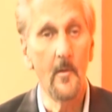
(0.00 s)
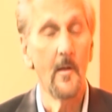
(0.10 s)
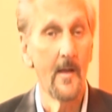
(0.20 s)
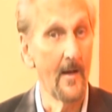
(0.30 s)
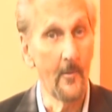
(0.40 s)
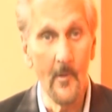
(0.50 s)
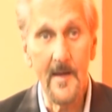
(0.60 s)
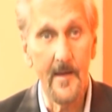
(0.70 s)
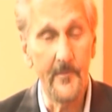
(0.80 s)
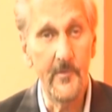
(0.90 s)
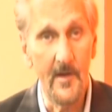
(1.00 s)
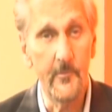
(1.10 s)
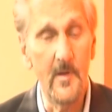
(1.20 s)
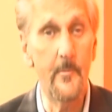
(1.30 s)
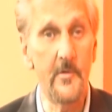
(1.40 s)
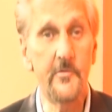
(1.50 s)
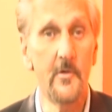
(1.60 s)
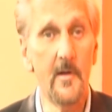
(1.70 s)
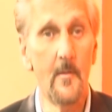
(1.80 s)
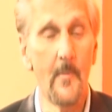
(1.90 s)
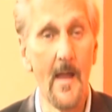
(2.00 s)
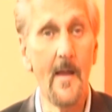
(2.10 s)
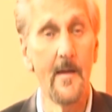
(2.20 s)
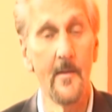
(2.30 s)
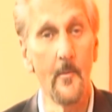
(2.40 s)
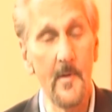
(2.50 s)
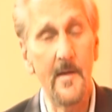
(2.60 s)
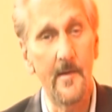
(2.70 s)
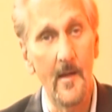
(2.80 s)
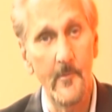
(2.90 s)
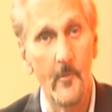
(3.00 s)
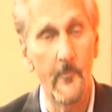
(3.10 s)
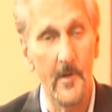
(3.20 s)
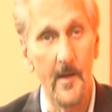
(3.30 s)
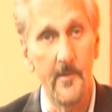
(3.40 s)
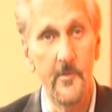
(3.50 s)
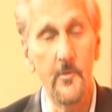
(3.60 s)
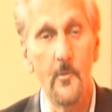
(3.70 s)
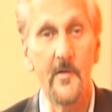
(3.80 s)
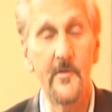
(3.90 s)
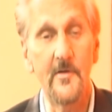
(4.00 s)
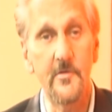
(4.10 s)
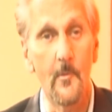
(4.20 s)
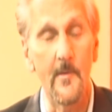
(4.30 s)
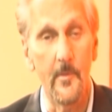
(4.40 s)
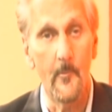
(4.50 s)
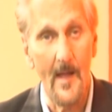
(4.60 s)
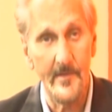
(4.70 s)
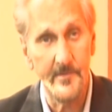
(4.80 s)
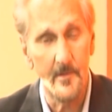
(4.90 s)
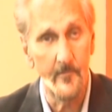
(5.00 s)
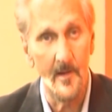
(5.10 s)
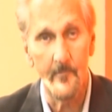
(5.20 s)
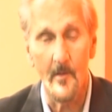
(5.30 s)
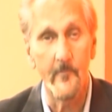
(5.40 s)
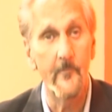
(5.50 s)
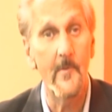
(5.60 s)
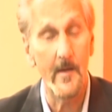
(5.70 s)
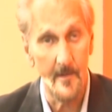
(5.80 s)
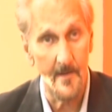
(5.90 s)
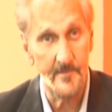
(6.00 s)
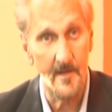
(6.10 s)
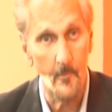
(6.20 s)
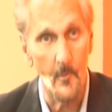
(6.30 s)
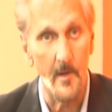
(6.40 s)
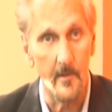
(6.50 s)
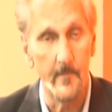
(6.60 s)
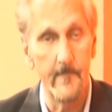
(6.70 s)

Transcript: Got a great guest next week. Be sure to come back. And in the meantime, don't forget to accentuate the positive and have a fantastic week.